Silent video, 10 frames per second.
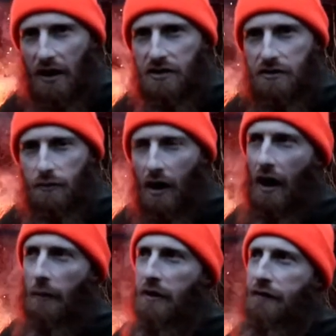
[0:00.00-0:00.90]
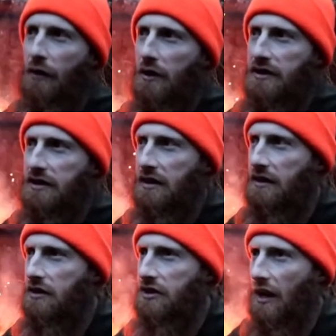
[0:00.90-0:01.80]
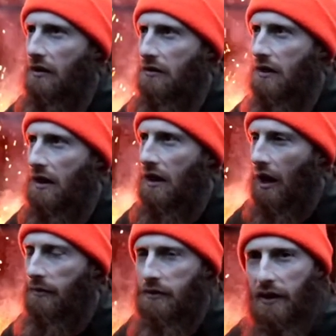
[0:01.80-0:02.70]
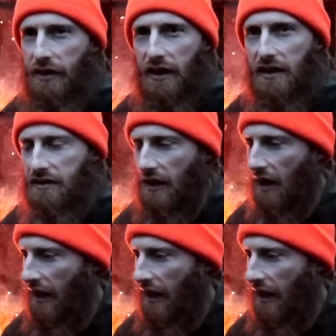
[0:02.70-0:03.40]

too much. Well, I'm refocusing the channel. I'm doing things